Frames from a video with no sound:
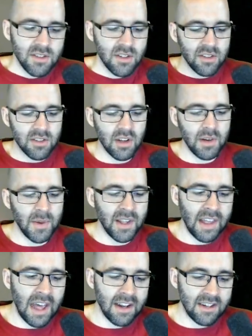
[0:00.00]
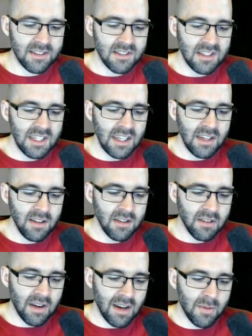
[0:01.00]
So it's going to be that c
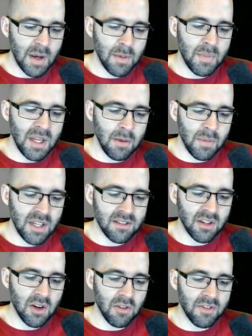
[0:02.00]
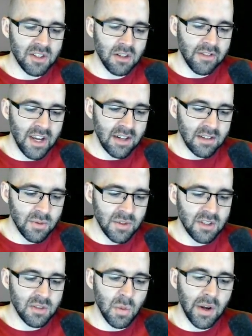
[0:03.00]
divided by b. b is the coefficient of x,
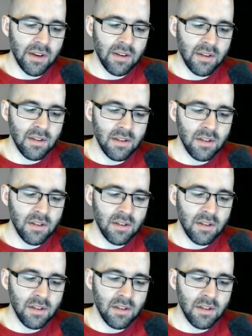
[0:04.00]
which is 1.